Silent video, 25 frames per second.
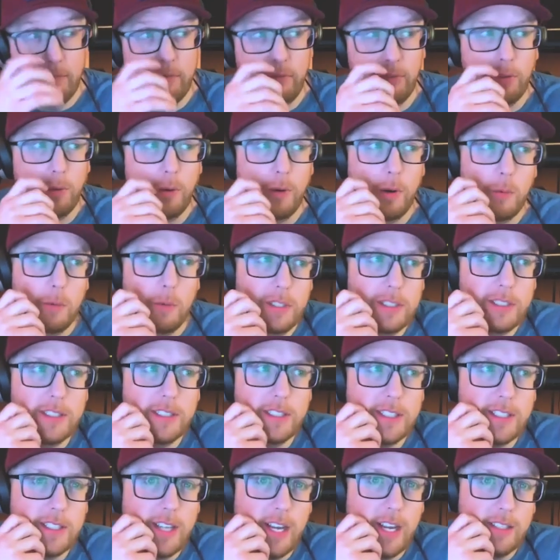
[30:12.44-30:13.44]
floor was
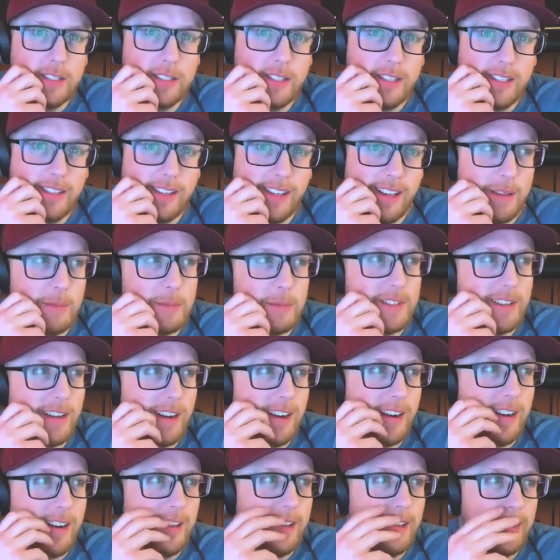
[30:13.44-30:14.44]
disgusting. Though I'm
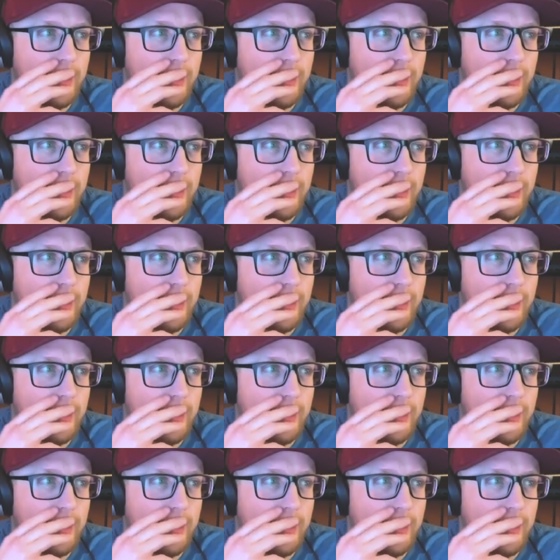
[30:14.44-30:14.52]
sorry.